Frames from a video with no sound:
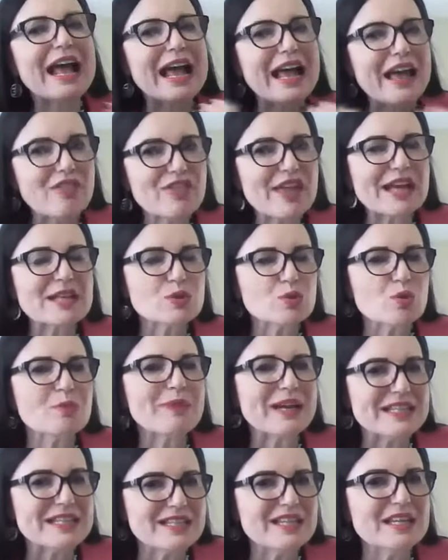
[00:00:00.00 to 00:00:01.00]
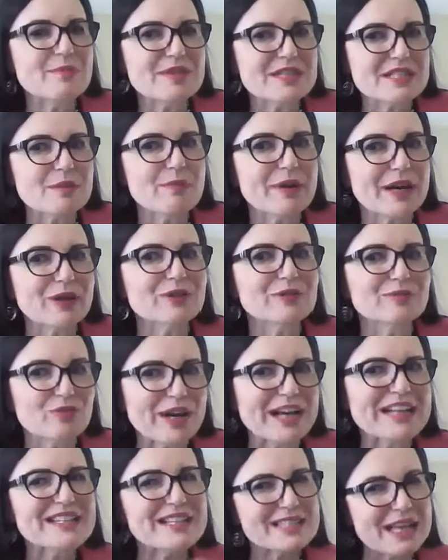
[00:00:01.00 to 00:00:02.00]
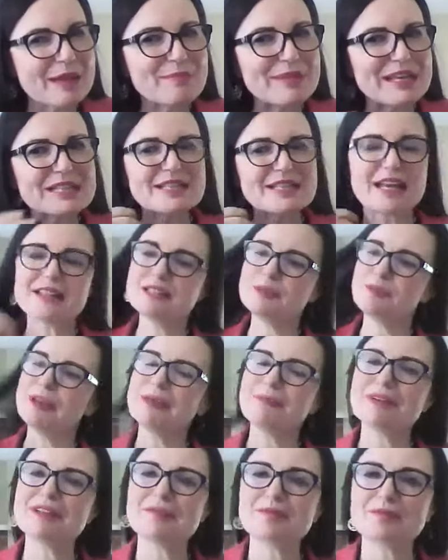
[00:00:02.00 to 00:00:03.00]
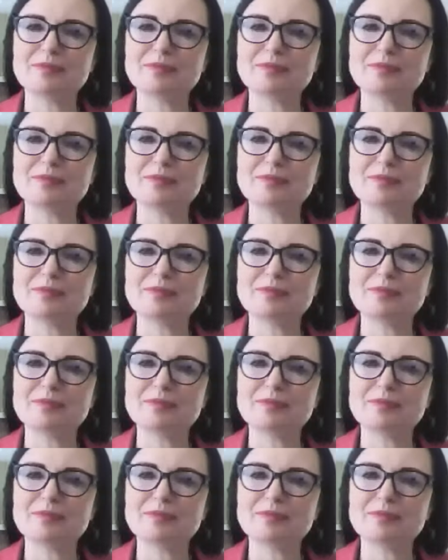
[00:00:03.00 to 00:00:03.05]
And that's what my team is about, right? Does that make sense, Payman?